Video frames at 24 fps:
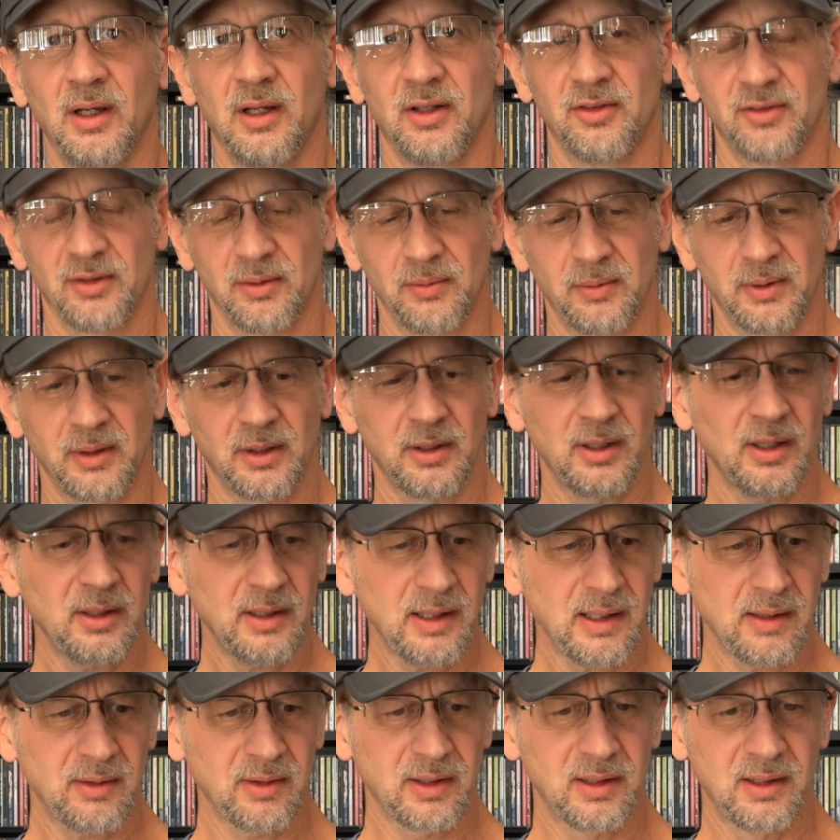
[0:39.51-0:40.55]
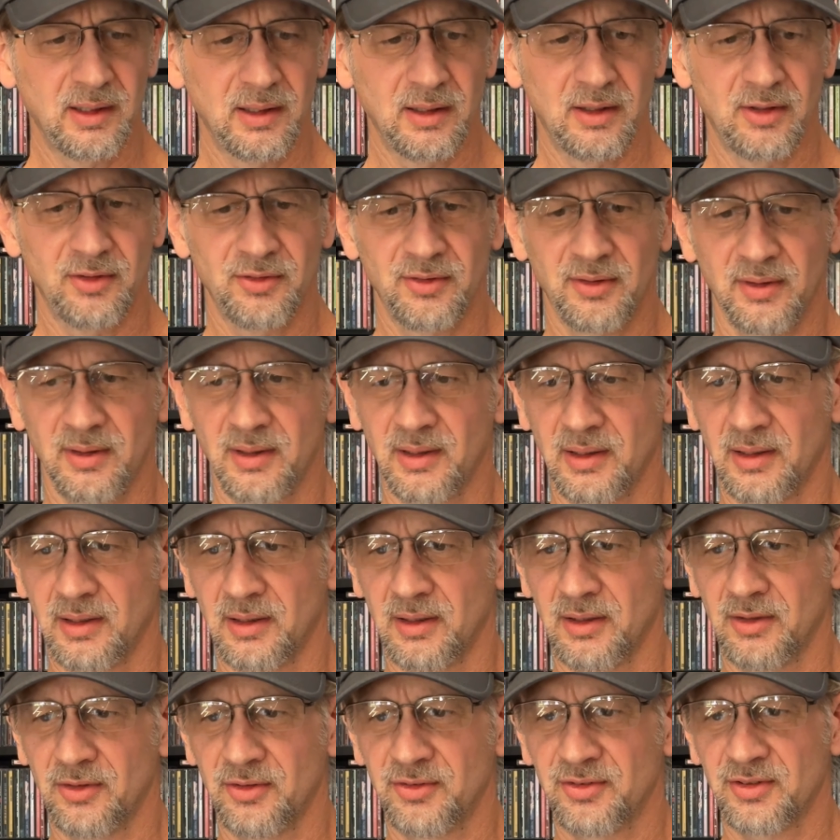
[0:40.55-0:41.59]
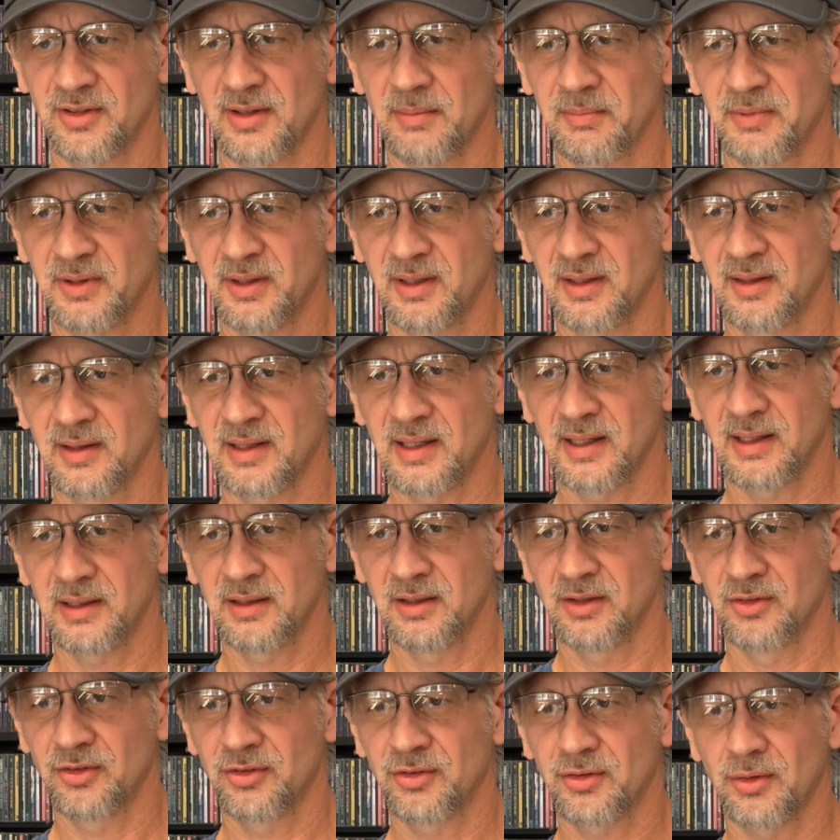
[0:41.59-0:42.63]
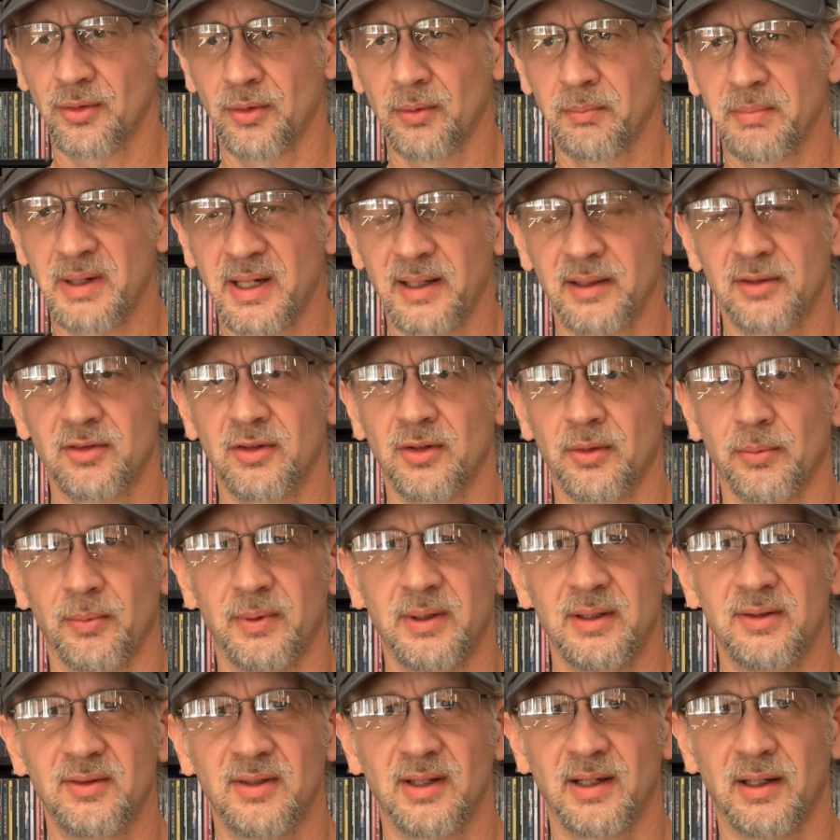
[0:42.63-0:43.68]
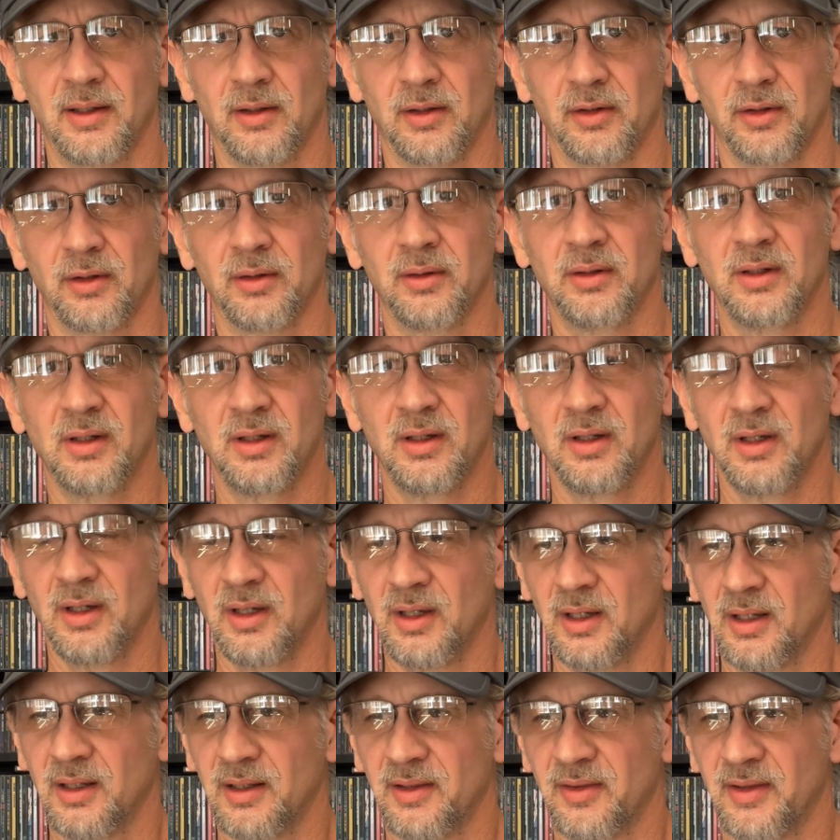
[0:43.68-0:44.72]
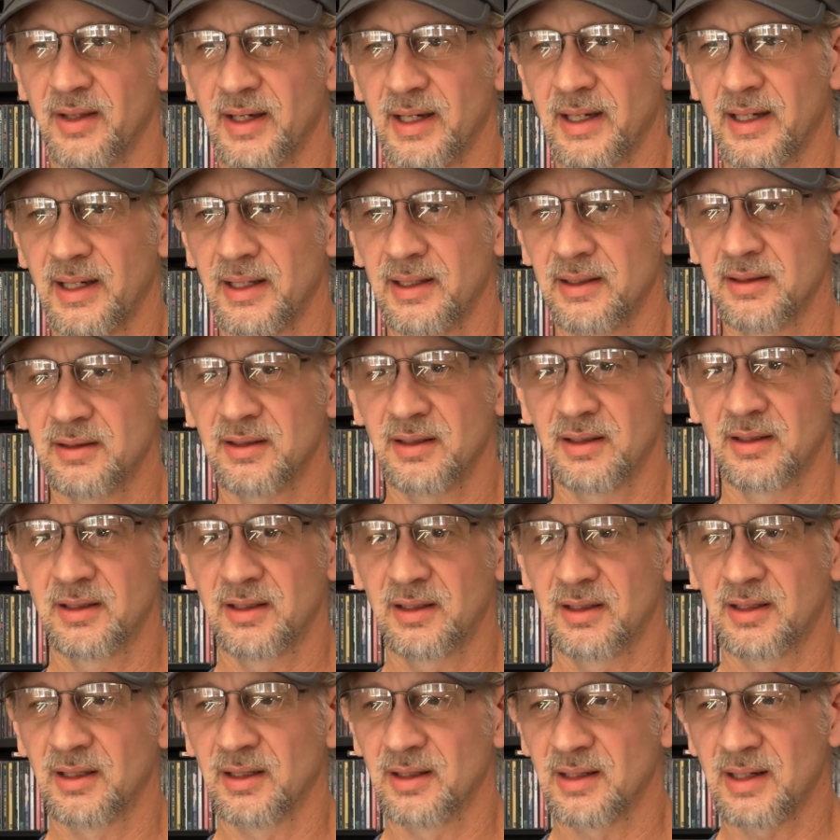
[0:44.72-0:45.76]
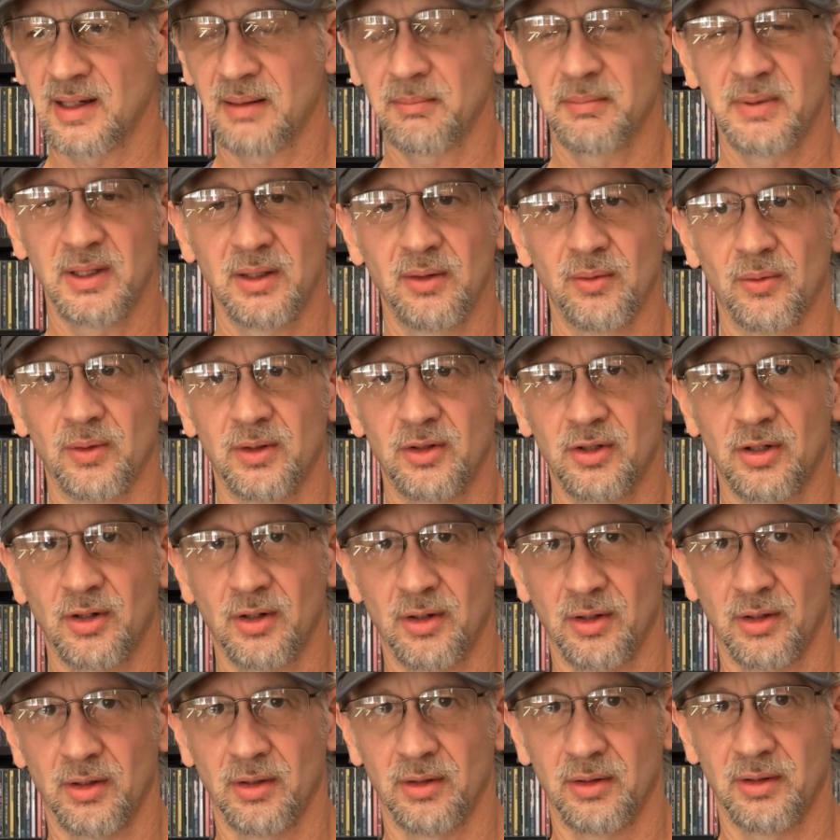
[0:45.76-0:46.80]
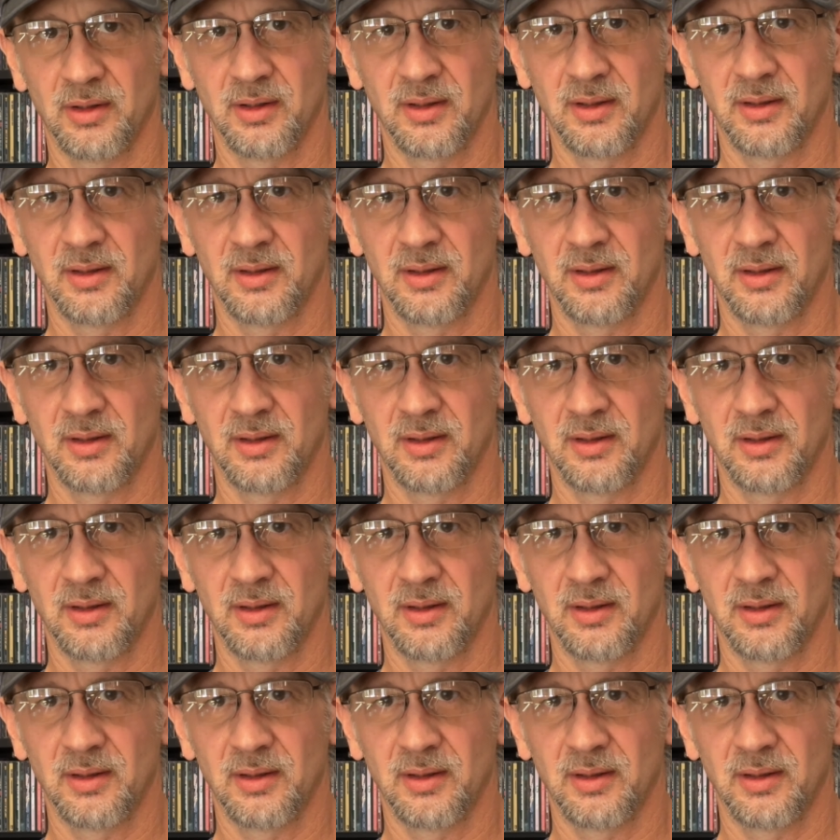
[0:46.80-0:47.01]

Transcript: So what a cutout is something that is sold back to the retailer that cannot be returned.